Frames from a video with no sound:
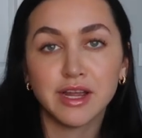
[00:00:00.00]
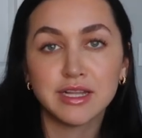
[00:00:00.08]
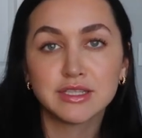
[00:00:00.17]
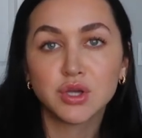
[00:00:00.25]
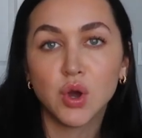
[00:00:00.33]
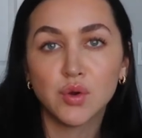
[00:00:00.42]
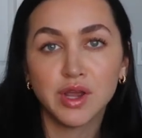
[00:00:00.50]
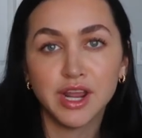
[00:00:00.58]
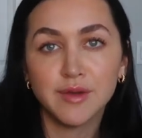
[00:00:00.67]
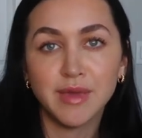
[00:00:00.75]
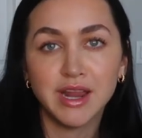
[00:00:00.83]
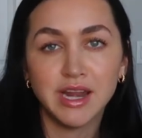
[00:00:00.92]
It's
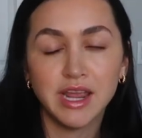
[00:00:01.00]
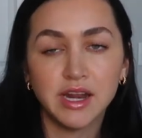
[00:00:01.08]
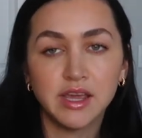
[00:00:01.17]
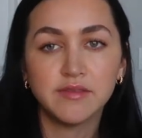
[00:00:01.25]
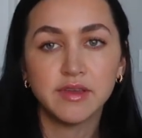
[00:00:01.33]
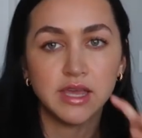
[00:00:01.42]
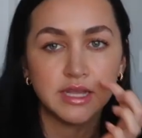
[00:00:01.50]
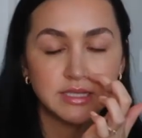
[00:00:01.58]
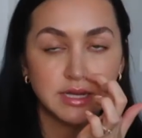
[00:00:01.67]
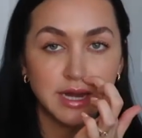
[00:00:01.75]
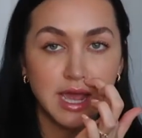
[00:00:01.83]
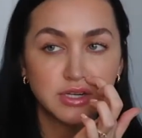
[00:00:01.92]
Coconut by Native. It's a
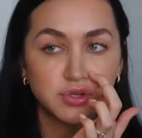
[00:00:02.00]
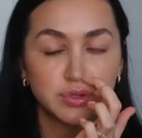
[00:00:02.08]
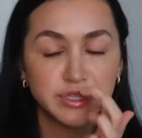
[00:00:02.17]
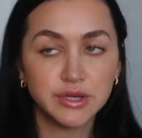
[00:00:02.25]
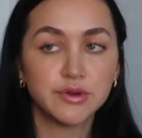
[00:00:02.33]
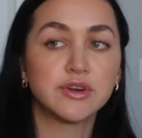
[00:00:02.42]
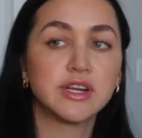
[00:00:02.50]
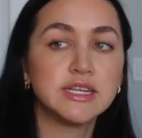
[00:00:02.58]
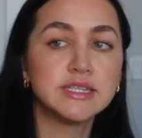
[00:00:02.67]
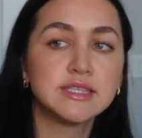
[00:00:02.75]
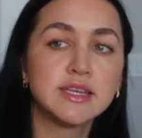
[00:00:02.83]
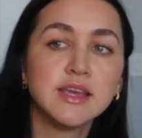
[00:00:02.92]
natural
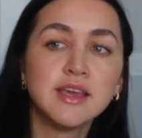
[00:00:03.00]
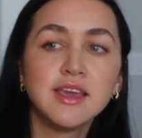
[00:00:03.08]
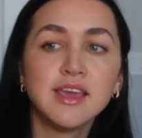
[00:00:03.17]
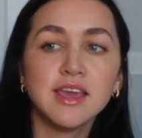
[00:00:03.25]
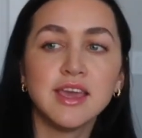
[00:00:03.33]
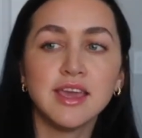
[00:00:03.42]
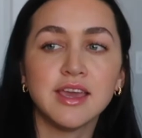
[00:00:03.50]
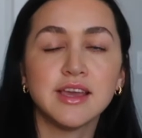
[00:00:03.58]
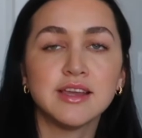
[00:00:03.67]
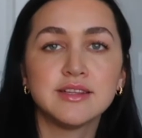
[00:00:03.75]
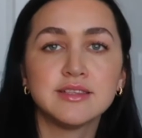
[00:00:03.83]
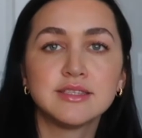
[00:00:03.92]
deodorant
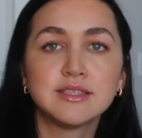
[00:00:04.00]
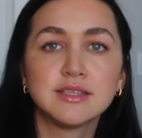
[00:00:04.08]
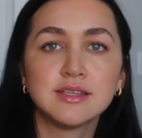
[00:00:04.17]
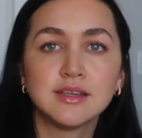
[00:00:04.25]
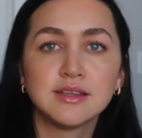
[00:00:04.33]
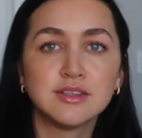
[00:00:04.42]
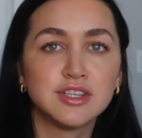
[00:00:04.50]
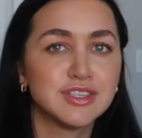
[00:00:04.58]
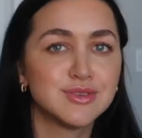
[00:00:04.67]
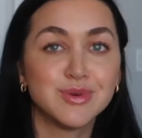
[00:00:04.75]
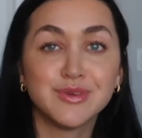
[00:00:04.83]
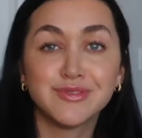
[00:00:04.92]
and
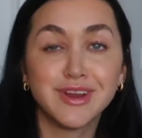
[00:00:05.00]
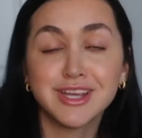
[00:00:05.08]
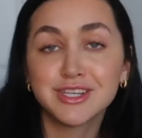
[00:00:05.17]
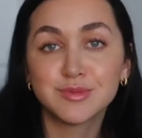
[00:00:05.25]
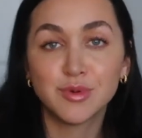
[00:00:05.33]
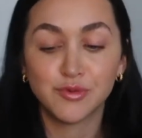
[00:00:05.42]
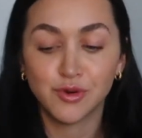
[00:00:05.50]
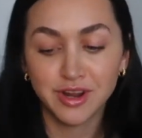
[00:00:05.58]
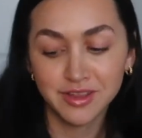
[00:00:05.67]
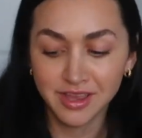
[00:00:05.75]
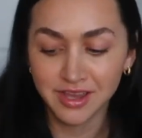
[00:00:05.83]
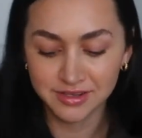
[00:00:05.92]
just refresh before you
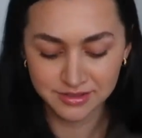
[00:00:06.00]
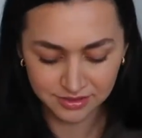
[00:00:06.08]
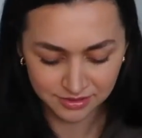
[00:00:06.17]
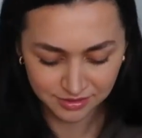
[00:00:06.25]
land.